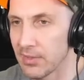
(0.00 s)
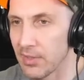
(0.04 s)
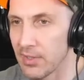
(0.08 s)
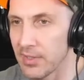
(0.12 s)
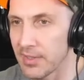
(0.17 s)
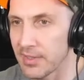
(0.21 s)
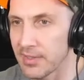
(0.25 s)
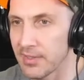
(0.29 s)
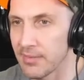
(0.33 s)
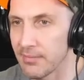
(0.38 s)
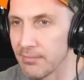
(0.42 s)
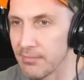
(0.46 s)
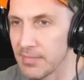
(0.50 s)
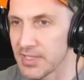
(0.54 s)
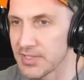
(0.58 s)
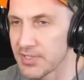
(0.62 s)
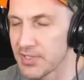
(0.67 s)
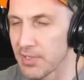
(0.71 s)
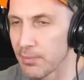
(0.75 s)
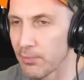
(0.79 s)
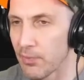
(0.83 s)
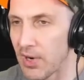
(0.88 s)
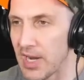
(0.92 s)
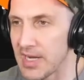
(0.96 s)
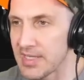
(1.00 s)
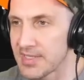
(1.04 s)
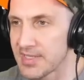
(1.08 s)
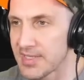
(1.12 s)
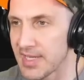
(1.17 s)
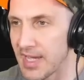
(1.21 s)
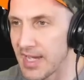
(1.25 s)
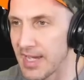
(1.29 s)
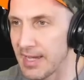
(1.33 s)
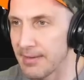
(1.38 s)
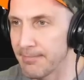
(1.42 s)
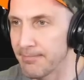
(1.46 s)
look, Mr.
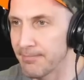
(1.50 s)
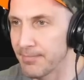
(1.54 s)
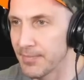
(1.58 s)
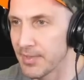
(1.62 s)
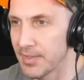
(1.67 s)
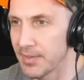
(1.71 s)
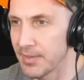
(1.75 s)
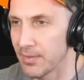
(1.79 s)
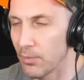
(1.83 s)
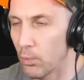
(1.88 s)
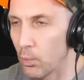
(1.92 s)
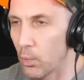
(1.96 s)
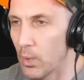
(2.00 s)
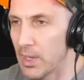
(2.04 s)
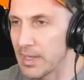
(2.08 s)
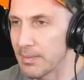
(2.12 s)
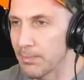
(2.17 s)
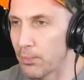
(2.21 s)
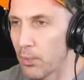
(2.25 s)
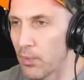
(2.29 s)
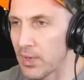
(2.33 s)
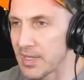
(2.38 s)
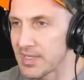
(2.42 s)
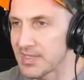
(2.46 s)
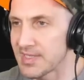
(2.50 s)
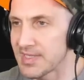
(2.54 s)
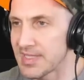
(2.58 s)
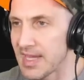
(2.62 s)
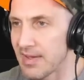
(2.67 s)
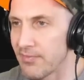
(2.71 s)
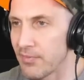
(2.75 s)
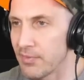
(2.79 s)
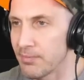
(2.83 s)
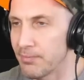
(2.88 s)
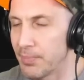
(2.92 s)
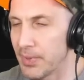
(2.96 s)
Brightside,
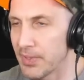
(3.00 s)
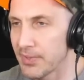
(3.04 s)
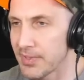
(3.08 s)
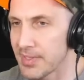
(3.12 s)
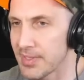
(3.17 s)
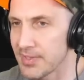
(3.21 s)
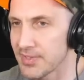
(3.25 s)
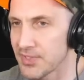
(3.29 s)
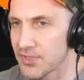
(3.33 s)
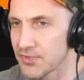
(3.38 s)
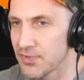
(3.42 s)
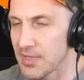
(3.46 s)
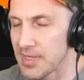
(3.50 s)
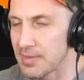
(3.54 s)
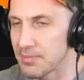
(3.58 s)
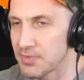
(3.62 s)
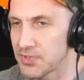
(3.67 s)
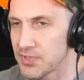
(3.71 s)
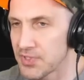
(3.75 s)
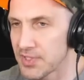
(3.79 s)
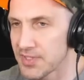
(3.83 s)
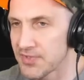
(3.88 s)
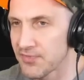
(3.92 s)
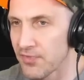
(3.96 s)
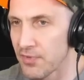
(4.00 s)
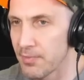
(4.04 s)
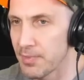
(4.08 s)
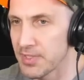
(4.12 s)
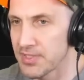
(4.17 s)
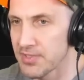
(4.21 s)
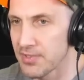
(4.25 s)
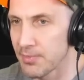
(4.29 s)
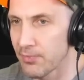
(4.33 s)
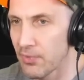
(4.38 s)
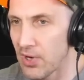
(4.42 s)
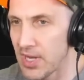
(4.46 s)
1.7 billion streams just for
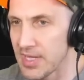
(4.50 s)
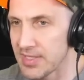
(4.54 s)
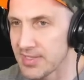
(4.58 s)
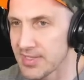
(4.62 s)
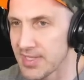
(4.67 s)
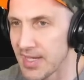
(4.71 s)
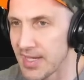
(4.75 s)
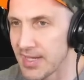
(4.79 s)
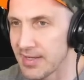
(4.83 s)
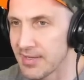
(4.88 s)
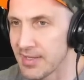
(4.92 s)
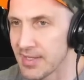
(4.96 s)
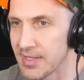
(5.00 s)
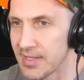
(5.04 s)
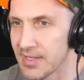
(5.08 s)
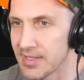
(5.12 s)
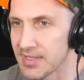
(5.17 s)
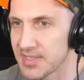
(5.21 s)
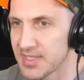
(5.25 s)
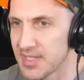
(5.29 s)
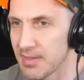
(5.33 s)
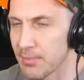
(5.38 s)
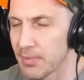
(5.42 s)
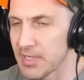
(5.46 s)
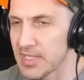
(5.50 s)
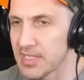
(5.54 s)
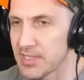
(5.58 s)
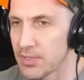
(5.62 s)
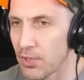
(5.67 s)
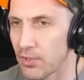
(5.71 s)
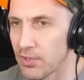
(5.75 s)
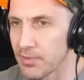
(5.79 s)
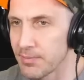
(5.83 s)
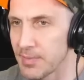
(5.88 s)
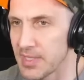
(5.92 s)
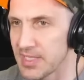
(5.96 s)
Mr. Brightside. Somebody
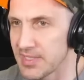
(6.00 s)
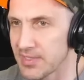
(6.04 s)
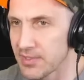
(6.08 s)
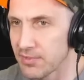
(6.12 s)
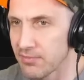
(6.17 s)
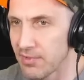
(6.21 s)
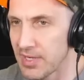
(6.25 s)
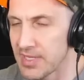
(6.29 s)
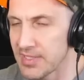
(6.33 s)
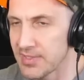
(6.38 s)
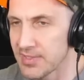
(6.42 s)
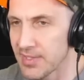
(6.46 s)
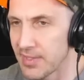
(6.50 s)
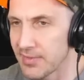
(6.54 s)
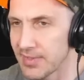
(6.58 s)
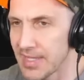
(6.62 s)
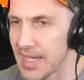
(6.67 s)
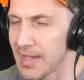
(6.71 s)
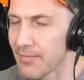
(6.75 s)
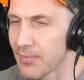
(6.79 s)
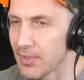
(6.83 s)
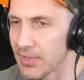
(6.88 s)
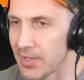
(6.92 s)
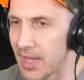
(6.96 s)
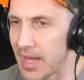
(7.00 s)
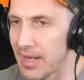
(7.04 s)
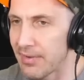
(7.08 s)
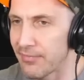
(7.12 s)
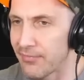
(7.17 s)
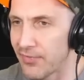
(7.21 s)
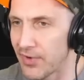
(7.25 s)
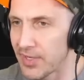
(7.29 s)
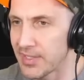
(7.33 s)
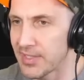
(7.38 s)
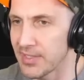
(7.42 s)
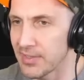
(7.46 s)
told me he's a great song. They have a lot of
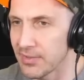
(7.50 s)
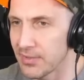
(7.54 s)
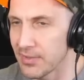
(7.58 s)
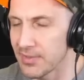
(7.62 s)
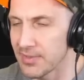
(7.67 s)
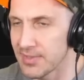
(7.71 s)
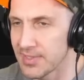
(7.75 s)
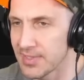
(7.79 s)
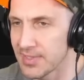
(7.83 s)
fucking good